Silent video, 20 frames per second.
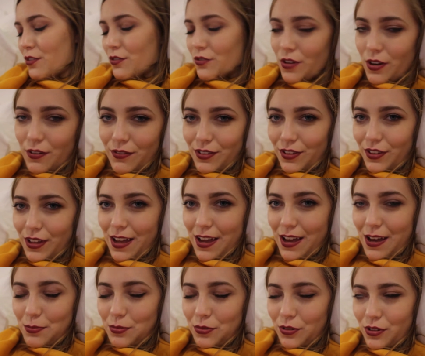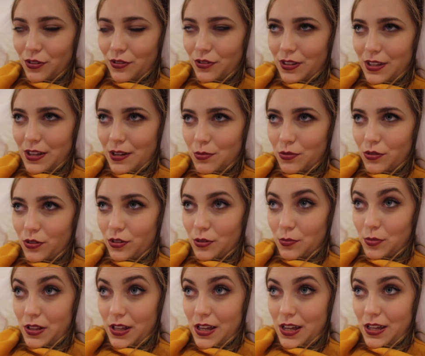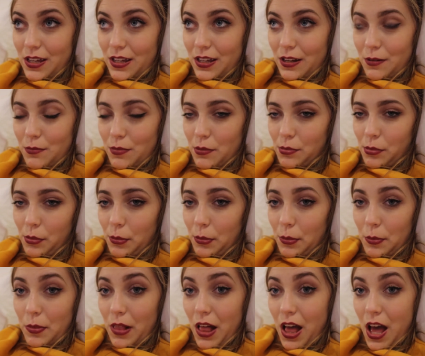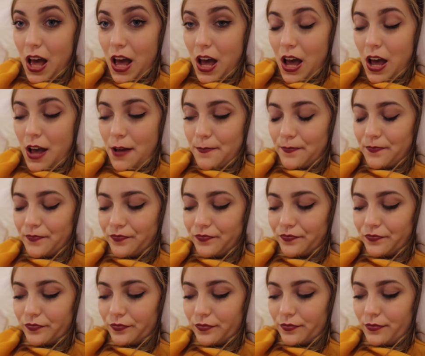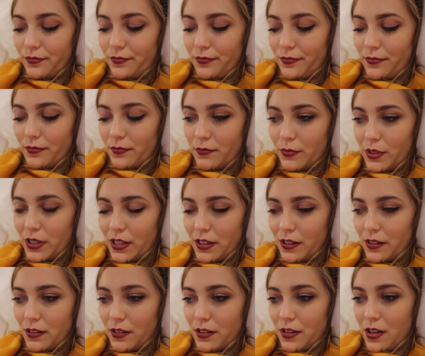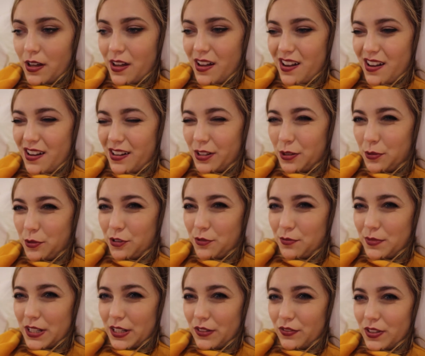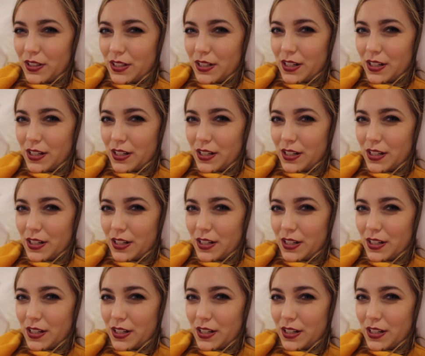drive to the airport, go in the airport, go on the plane, blah blah blah blah. But yeah, I'm gonna watch some TV